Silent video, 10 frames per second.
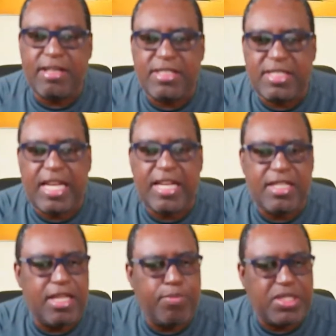
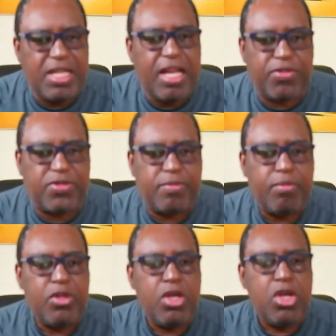saying themselves.
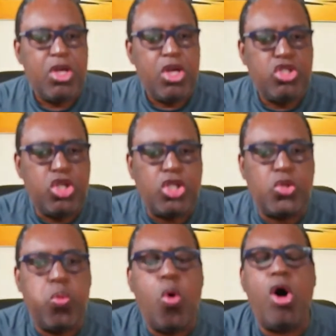
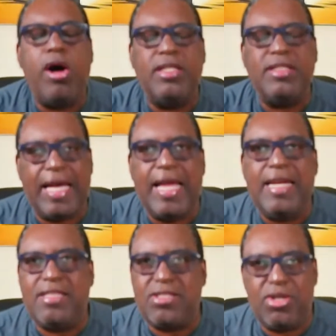Just want a
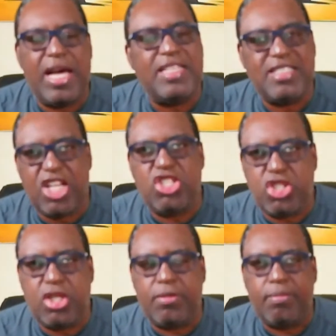little
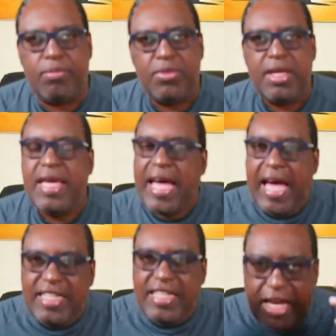attention.
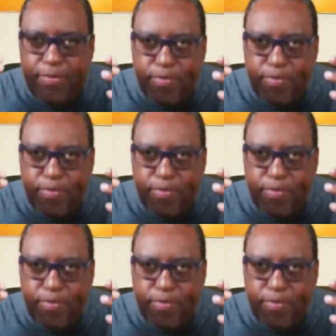And that